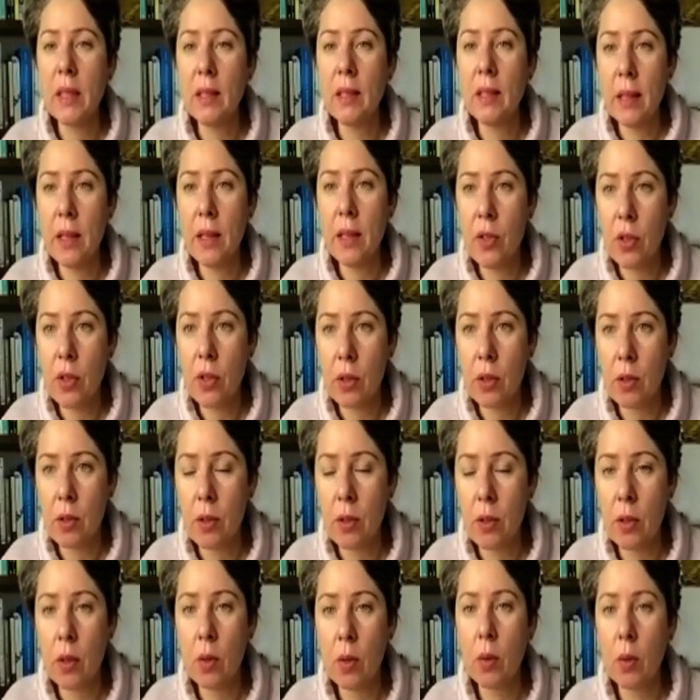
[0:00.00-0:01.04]

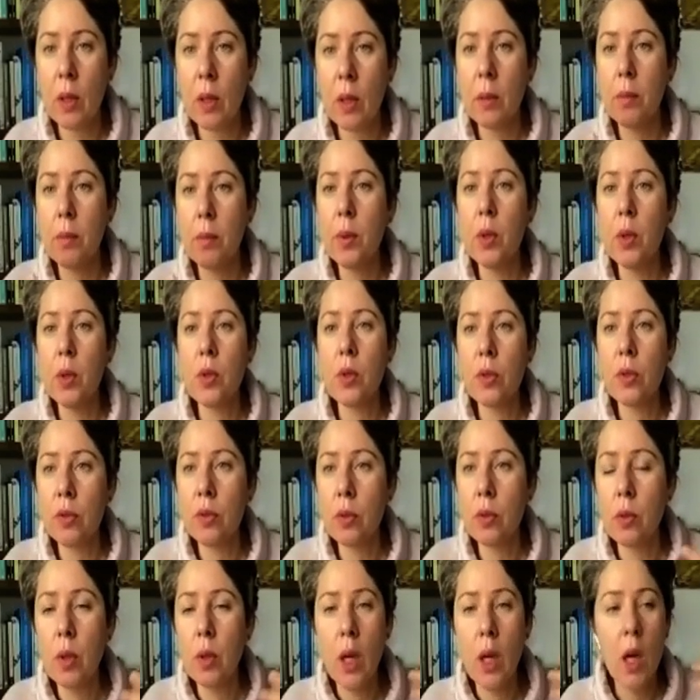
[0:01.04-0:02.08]
meditations, like
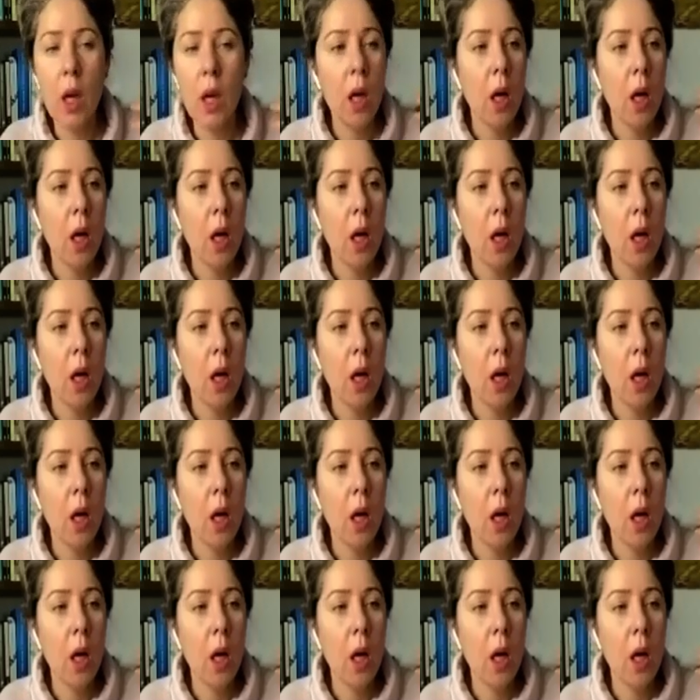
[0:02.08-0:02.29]
beautiful,